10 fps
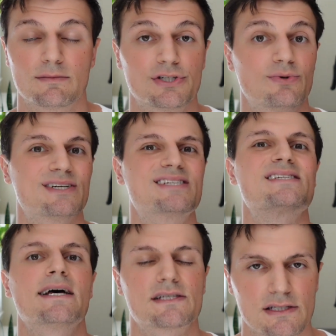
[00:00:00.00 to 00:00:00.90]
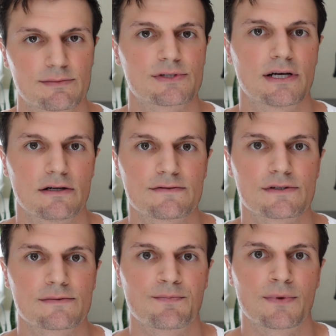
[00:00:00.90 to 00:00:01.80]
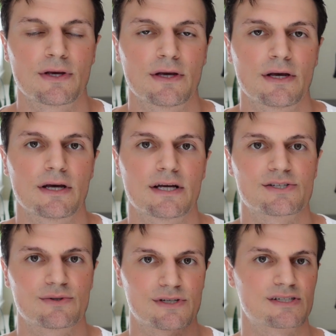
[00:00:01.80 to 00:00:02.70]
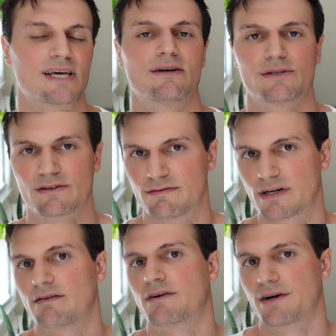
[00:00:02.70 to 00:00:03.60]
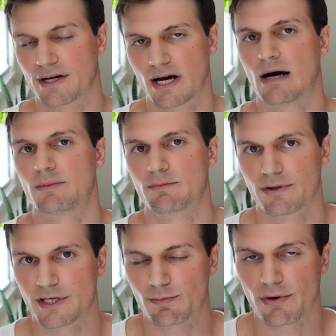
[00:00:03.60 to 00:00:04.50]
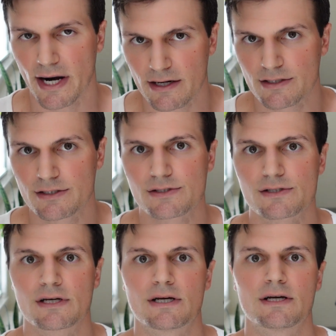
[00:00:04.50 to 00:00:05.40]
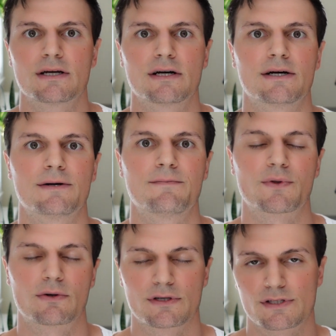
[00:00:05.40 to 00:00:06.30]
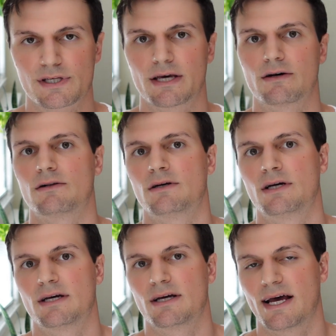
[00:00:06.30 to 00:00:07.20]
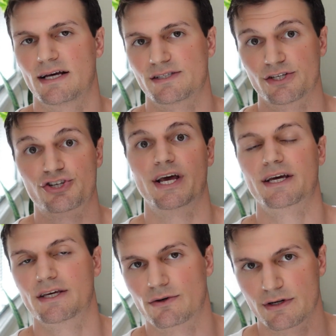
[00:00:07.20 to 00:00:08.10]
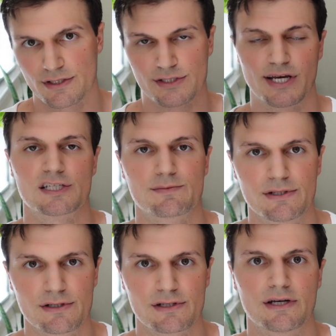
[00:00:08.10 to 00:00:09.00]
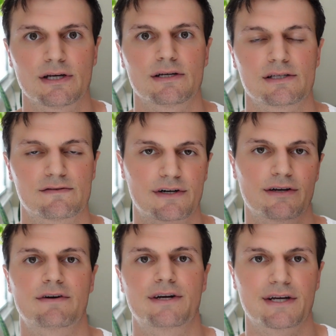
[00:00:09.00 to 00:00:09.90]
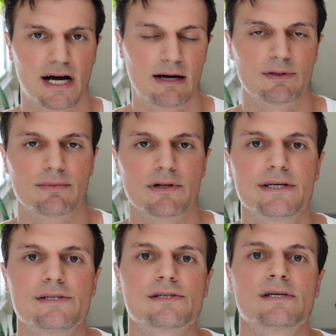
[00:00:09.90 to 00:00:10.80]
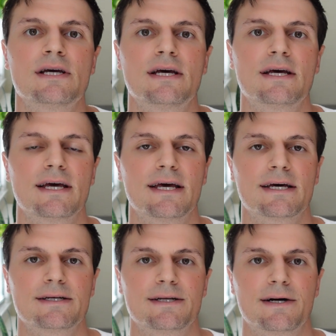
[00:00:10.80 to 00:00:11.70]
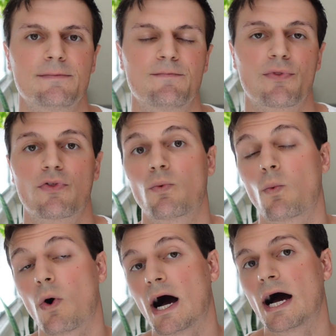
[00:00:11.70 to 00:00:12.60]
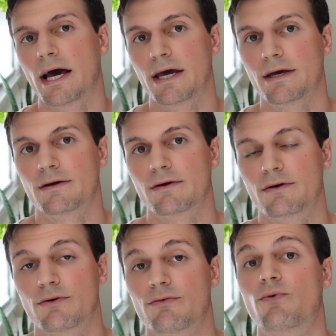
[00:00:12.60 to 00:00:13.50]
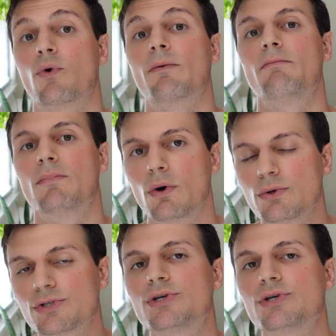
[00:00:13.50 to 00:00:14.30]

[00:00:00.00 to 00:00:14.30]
to assess themselves. And so the scale is a very, very commonplace practice, or the scale as a check-in or an assessment is very, very commonplace. And the why for most